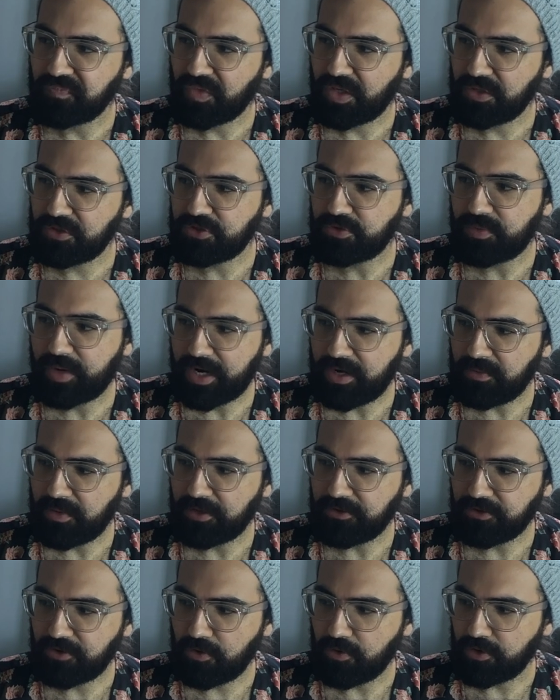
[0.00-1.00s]
it was right
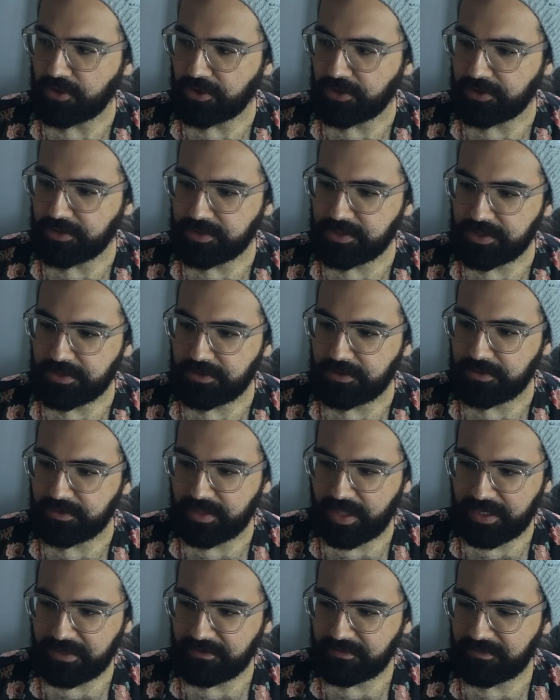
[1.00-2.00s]
around the corner, too,
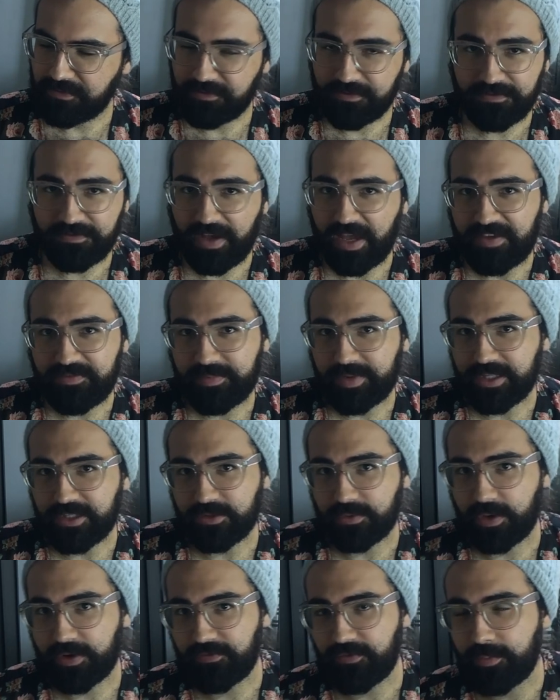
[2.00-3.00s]
like five minutes
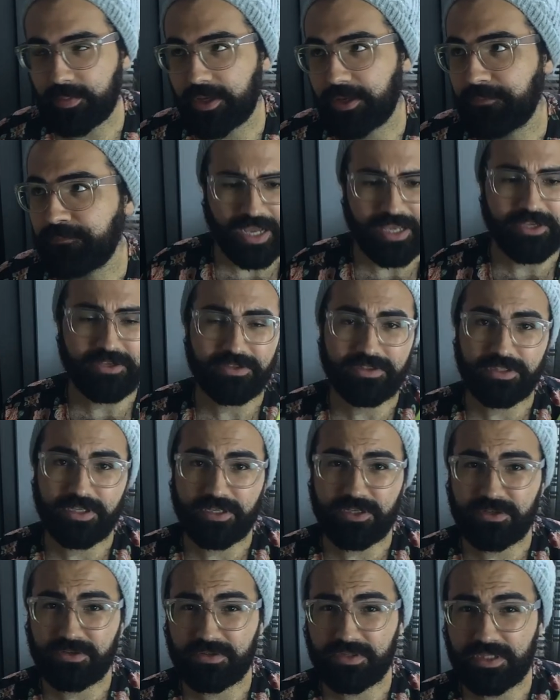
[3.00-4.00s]
away from me. I used to
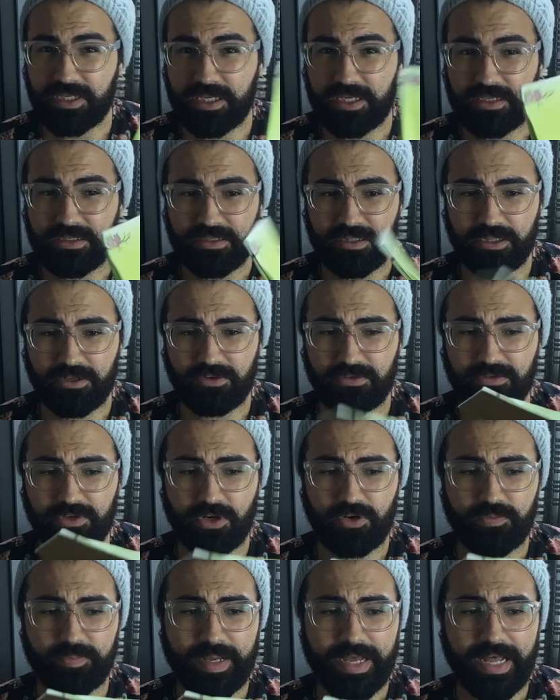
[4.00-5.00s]
use these little
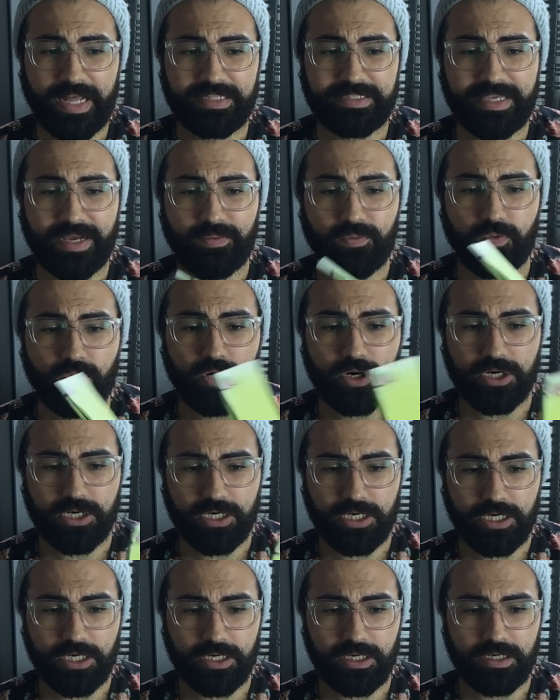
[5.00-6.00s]
notepads at
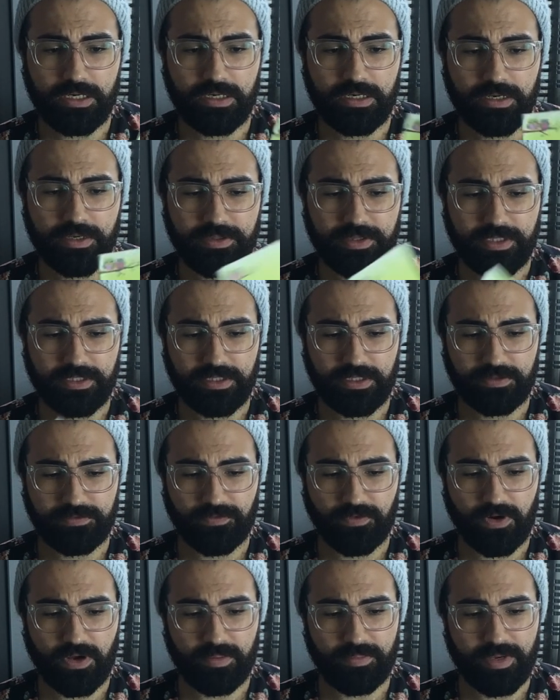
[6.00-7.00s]
work. This is
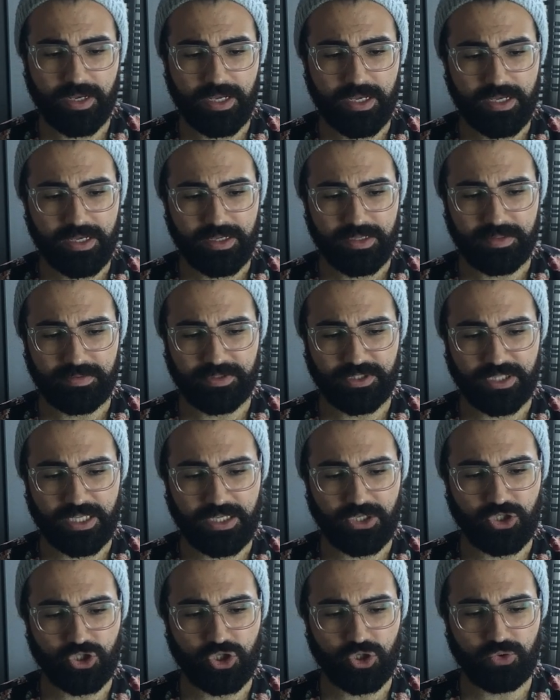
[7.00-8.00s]
from
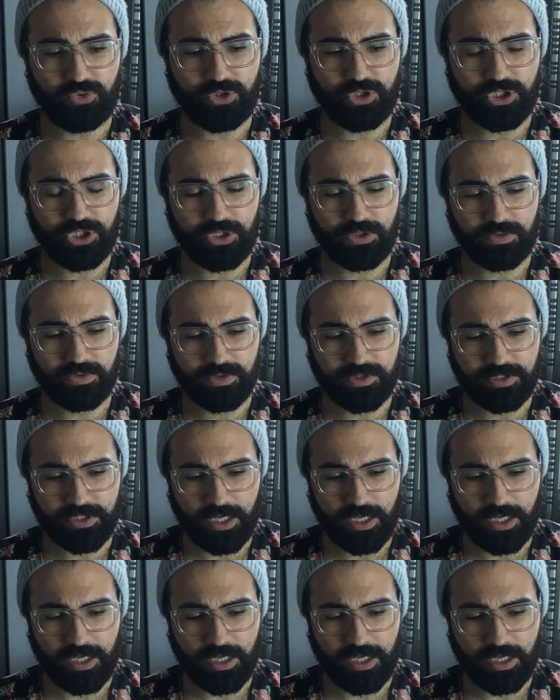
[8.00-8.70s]
St. Jude's Children's